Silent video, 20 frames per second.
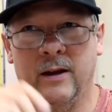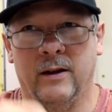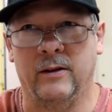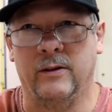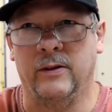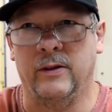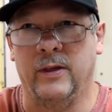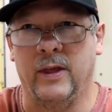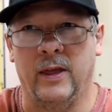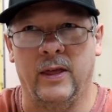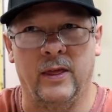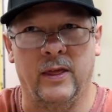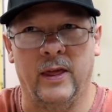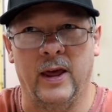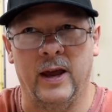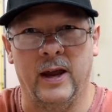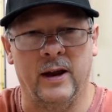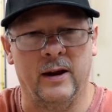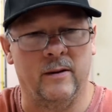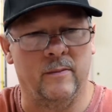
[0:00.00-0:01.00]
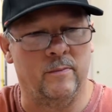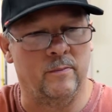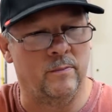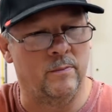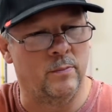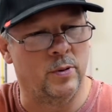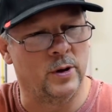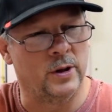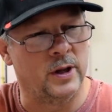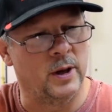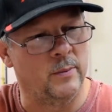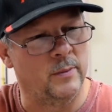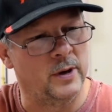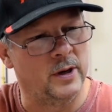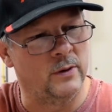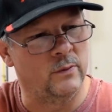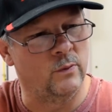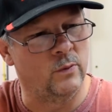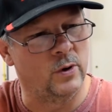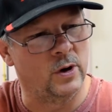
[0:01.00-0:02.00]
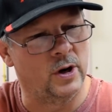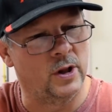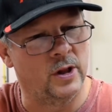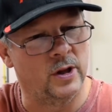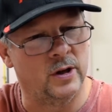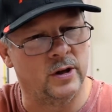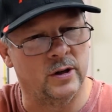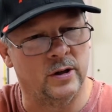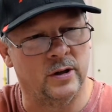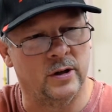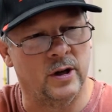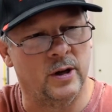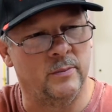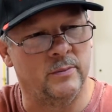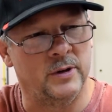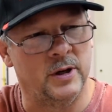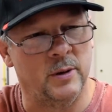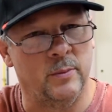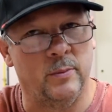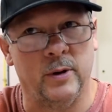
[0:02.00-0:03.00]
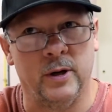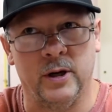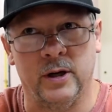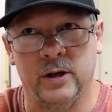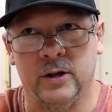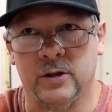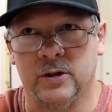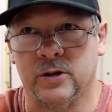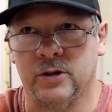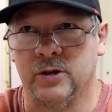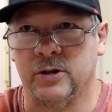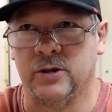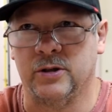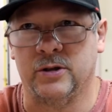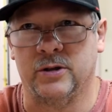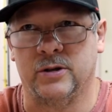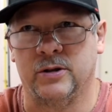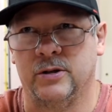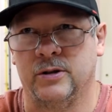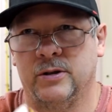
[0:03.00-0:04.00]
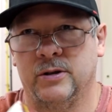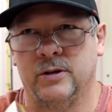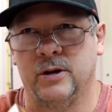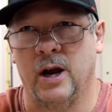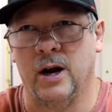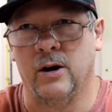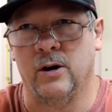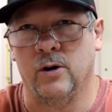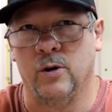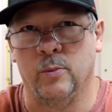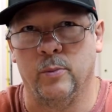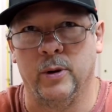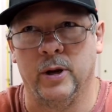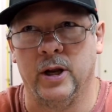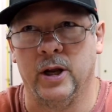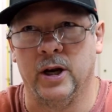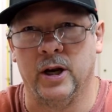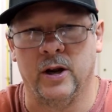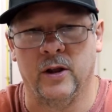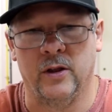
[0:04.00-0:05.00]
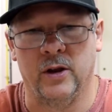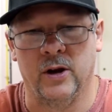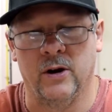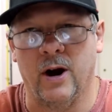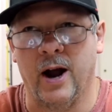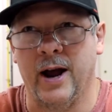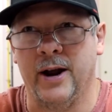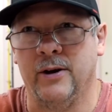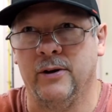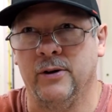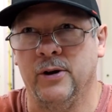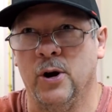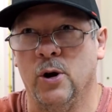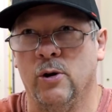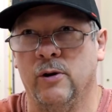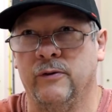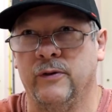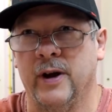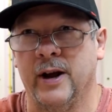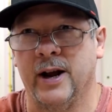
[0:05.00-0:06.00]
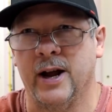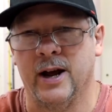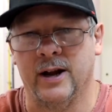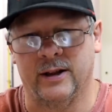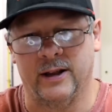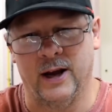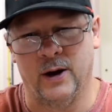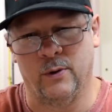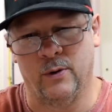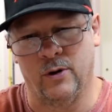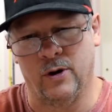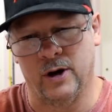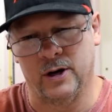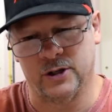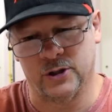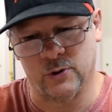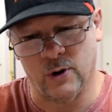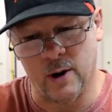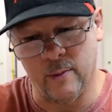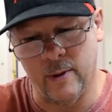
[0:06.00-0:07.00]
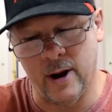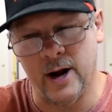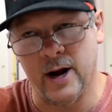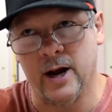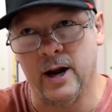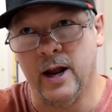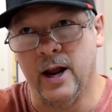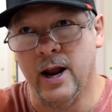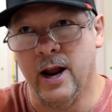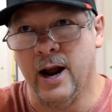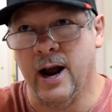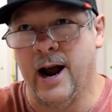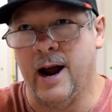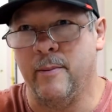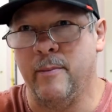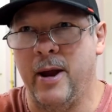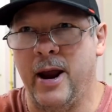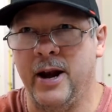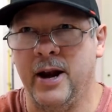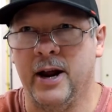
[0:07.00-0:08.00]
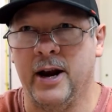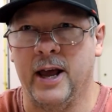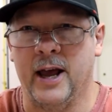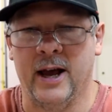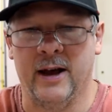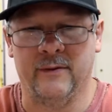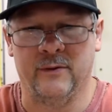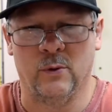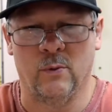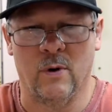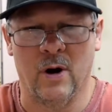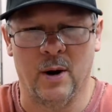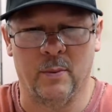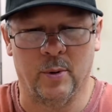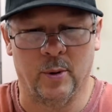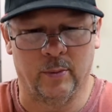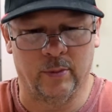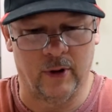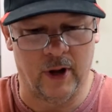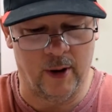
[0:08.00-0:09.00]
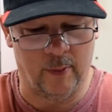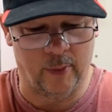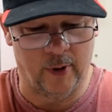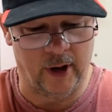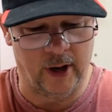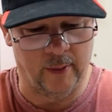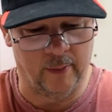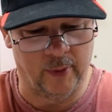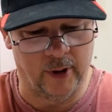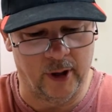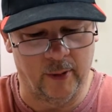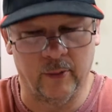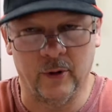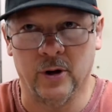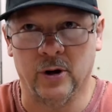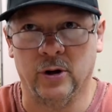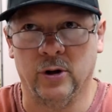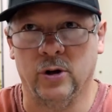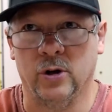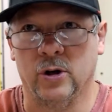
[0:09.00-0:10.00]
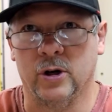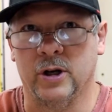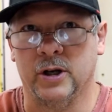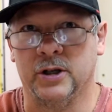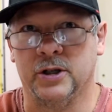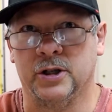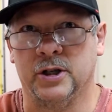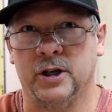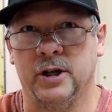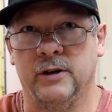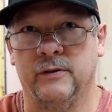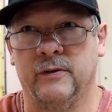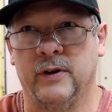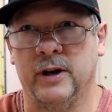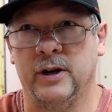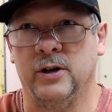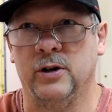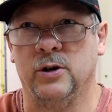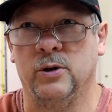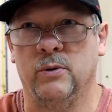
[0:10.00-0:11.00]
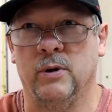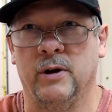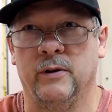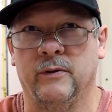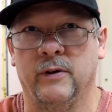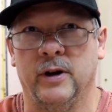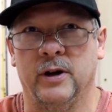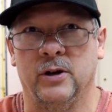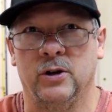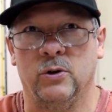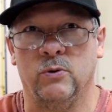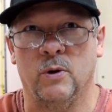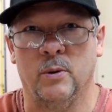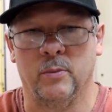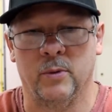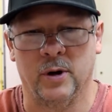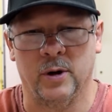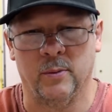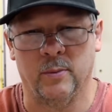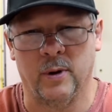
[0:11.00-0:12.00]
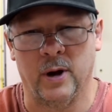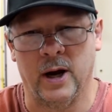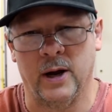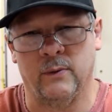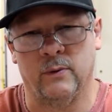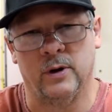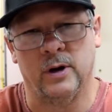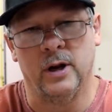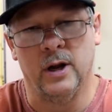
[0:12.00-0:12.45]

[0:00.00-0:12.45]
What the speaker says: They put them in one of the MTBs, I don't know, beginning of the year. I don't know if I got that one or not. So I may not have a whopper plopper yet, but I'm going to look and see if I do, and if I do, I'm going to buy one.